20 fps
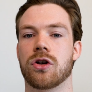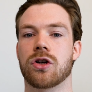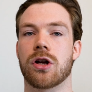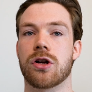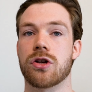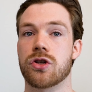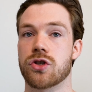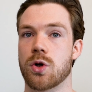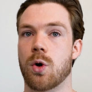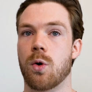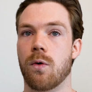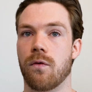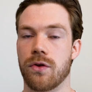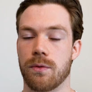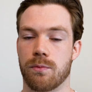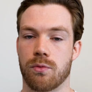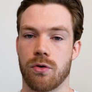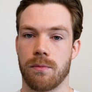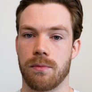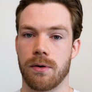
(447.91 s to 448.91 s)
going to solve
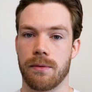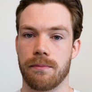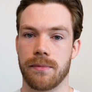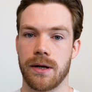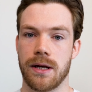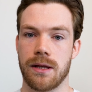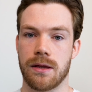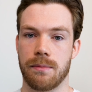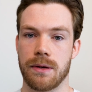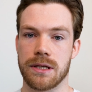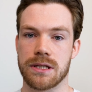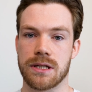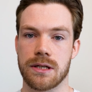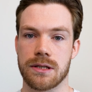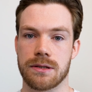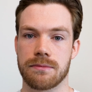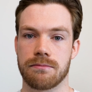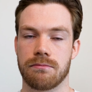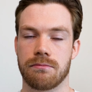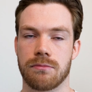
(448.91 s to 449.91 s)
the problem in the
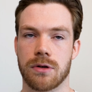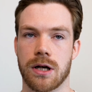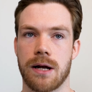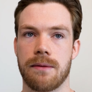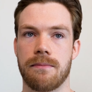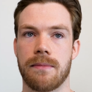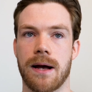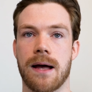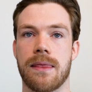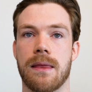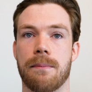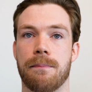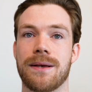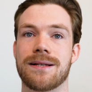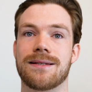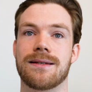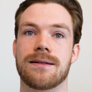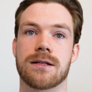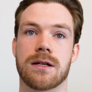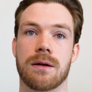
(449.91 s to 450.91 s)
business, okay? And the
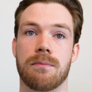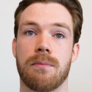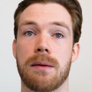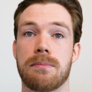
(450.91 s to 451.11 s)
business could